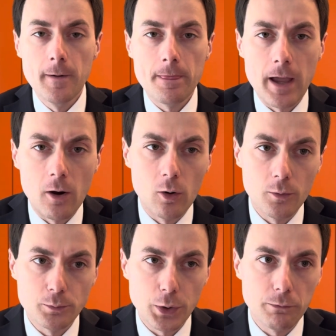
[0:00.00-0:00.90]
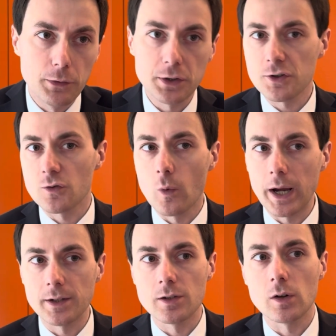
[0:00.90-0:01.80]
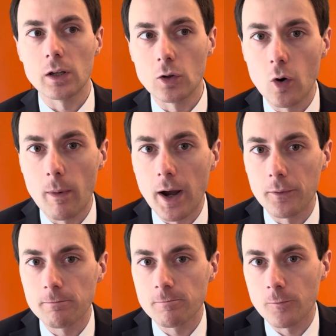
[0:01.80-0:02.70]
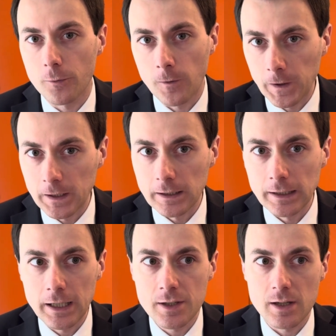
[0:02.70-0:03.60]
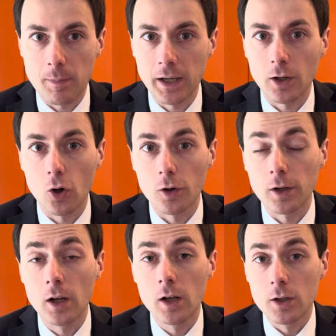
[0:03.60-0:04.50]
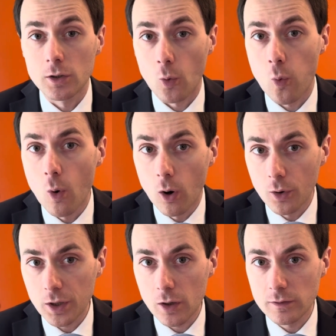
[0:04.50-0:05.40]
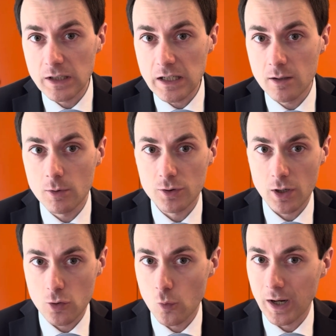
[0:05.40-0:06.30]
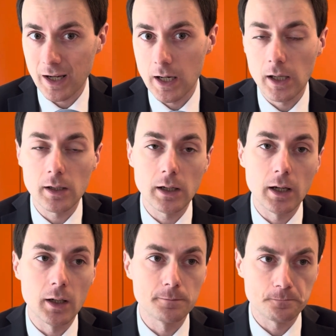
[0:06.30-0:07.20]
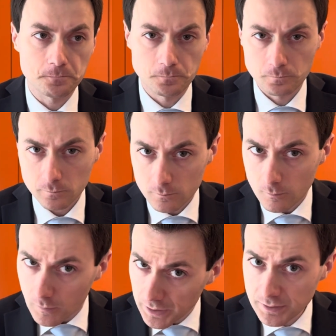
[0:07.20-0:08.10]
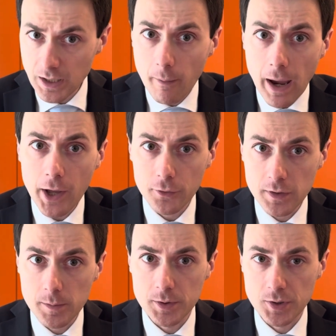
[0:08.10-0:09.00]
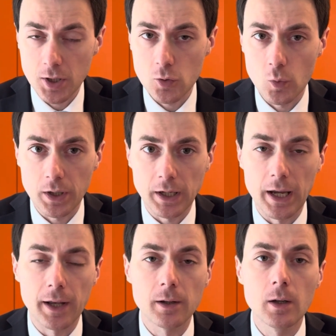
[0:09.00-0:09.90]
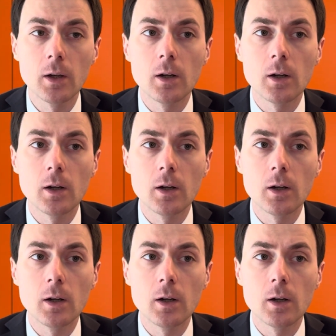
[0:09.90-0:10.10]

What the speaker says: Now there are various ways you can go about finding leads depending on the quality of the emails that you want to get and the amount of emails that you want to get.